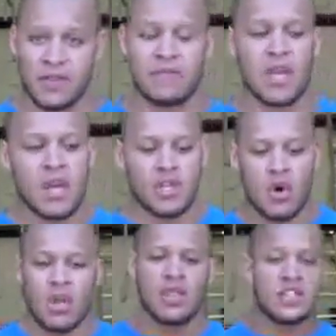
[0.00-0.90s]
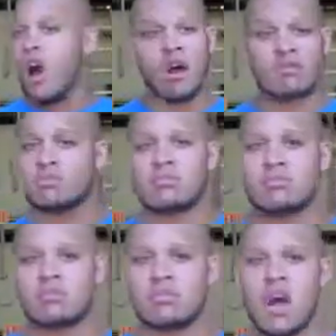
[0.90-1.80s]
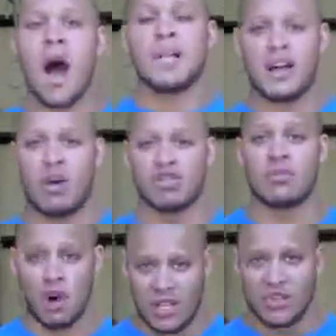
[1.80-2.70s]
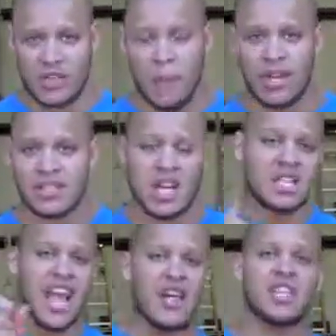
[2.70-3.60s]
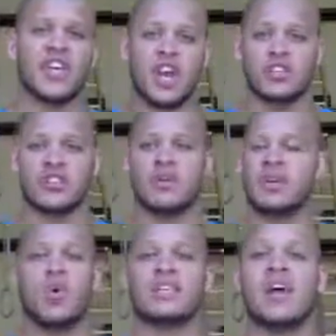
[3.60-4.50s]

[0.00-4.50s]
I'm calling it the aggressive part of the strength complex. Hopefully I'm not confusing you here.